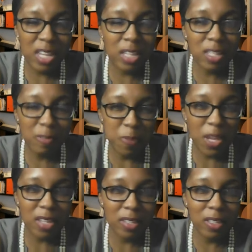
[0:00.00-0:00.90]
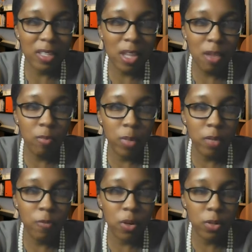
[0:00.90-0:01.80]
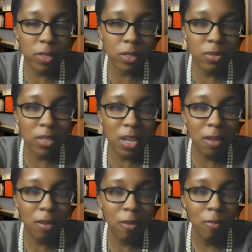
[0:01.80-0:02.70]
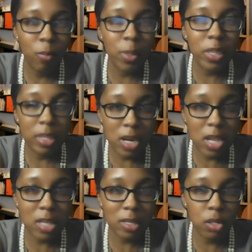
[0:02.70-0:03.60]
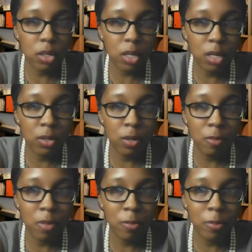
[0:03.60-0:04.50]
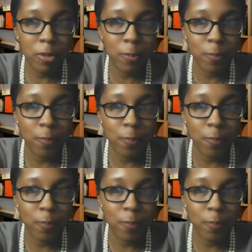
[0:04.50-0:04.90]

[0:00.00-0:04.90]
think it's best that we focus on that with the next educational moment.